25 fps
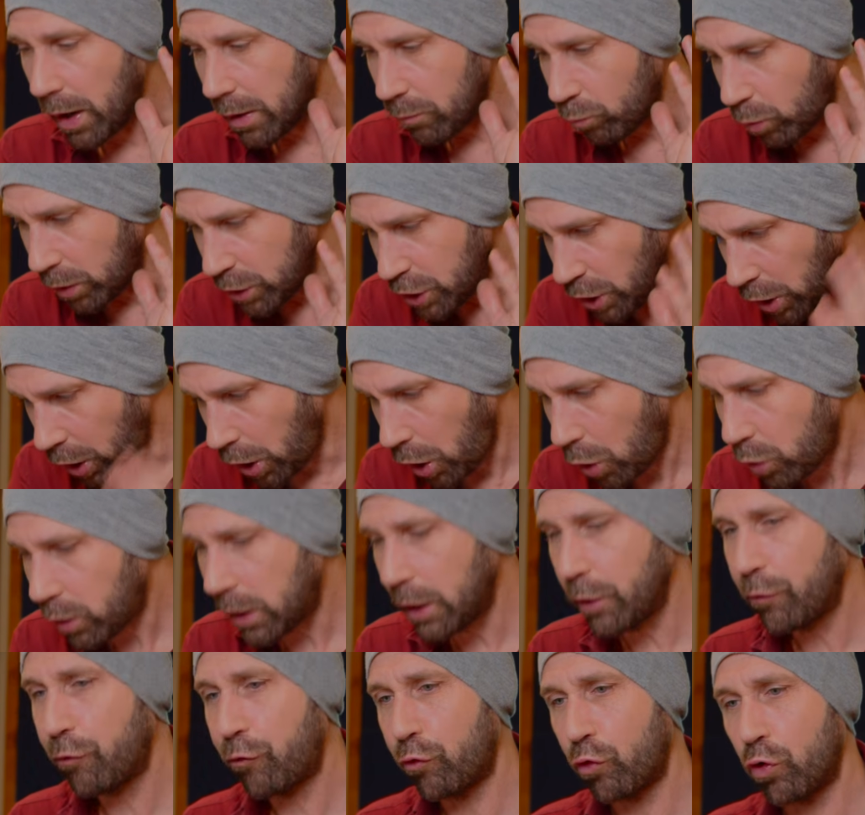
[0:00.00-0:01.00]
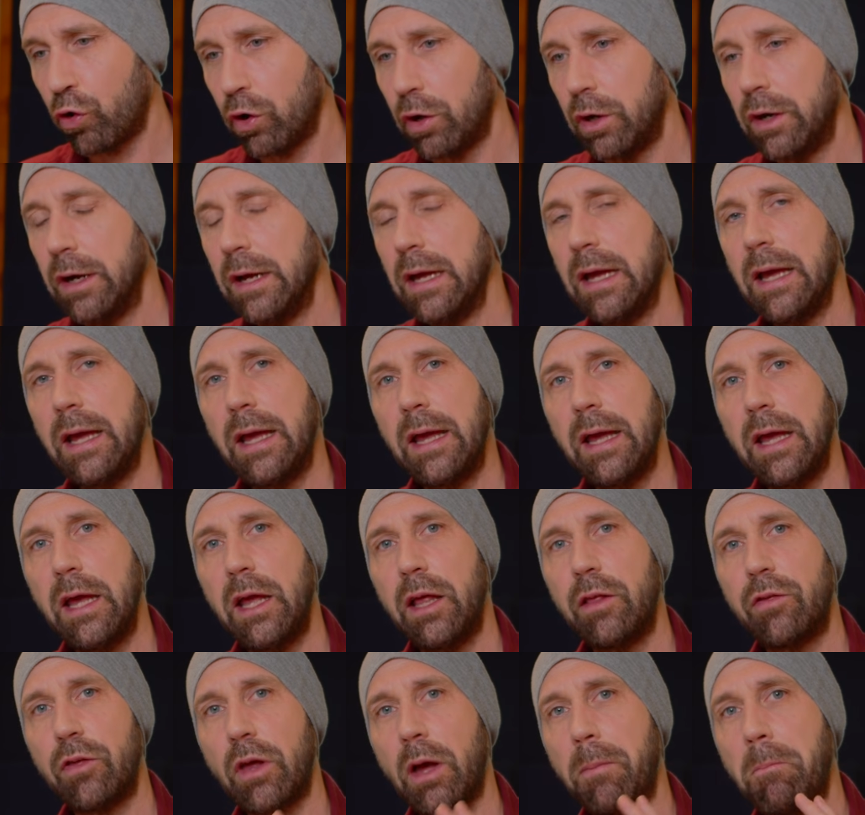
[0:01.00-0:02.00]
What you're looking for
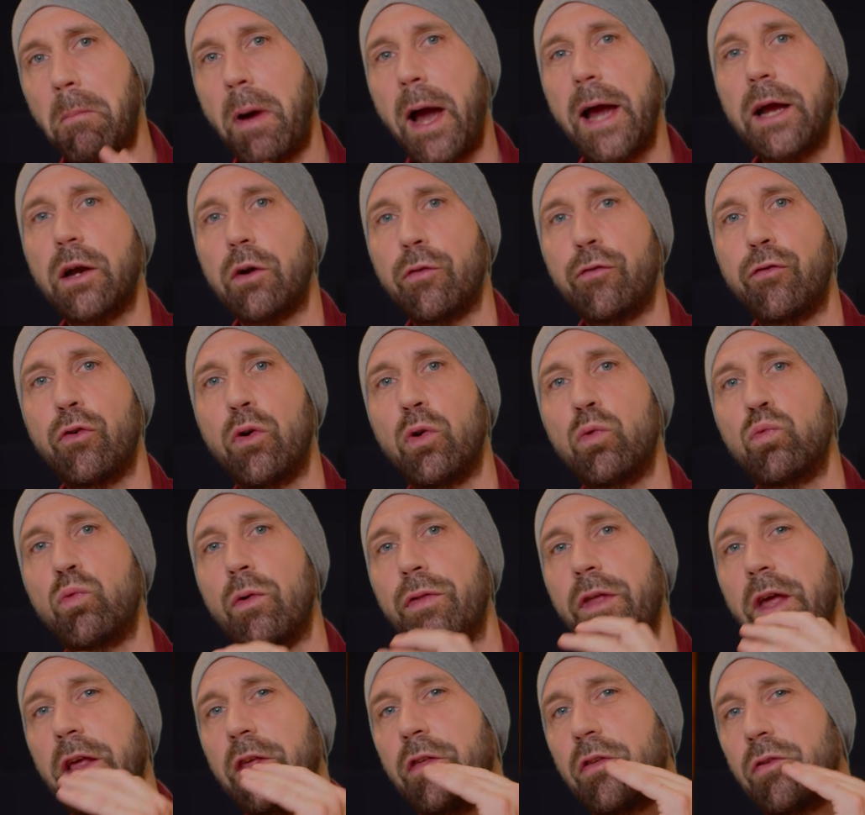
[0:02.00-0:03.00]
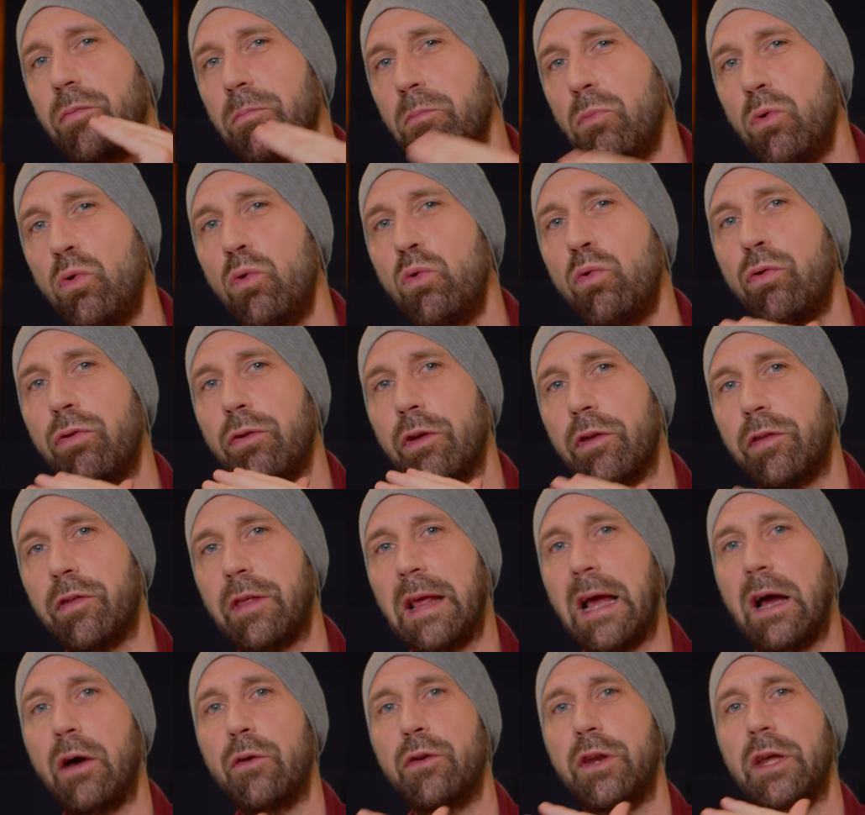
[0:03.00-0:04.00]
is a microphone with a smooth
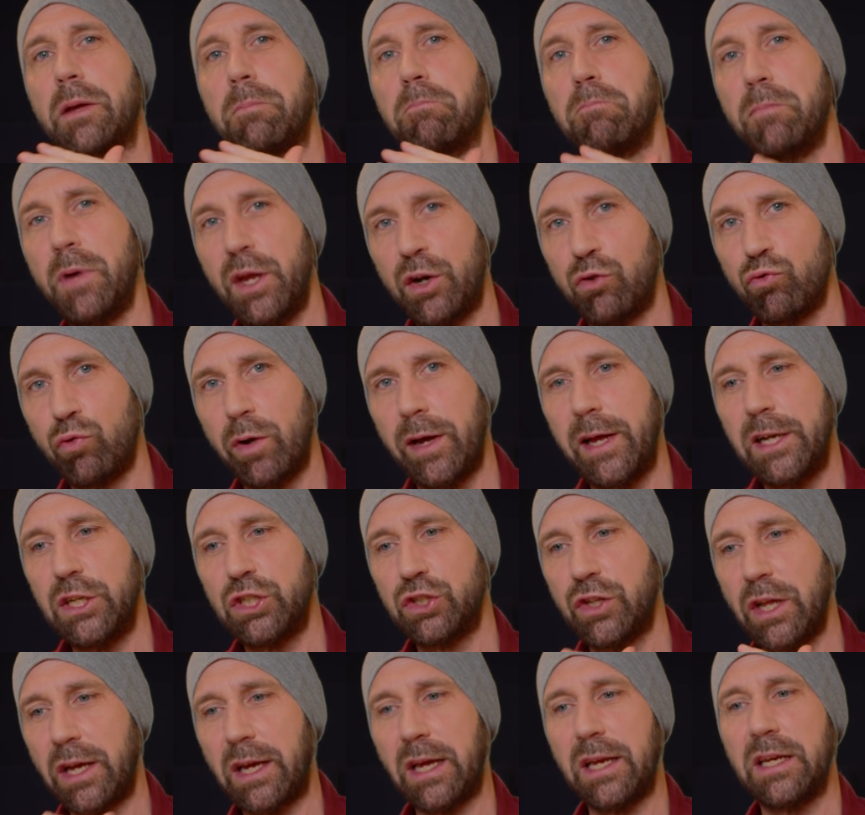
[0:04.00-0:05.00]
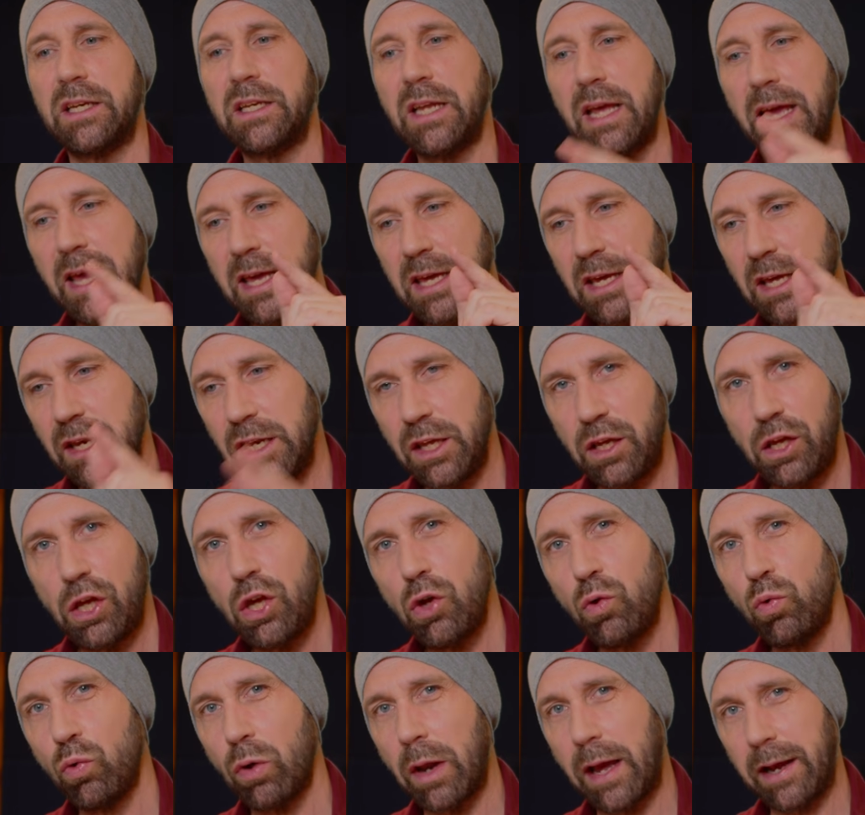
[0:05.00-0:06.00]
sounding mid-range that can take an
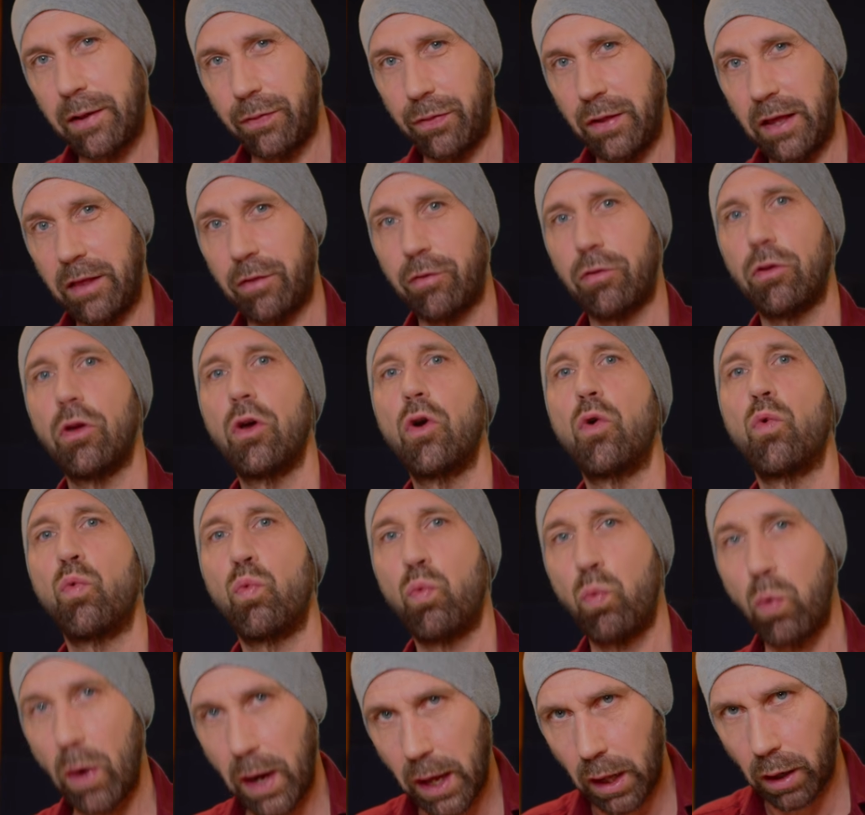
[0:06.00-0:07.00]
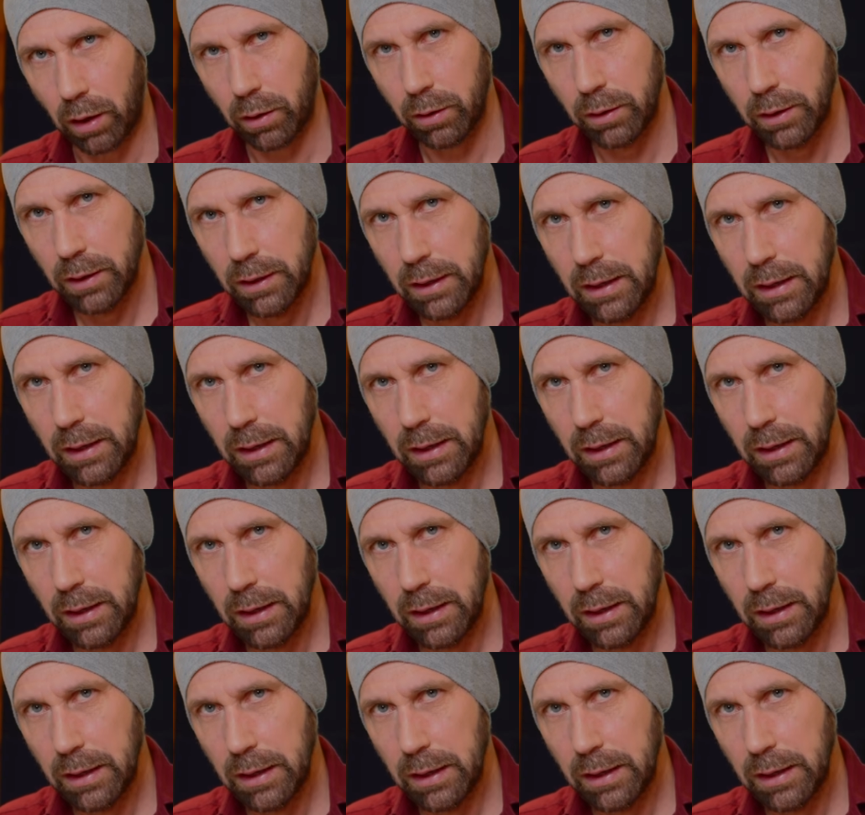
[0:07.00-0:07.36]
EQ like this well.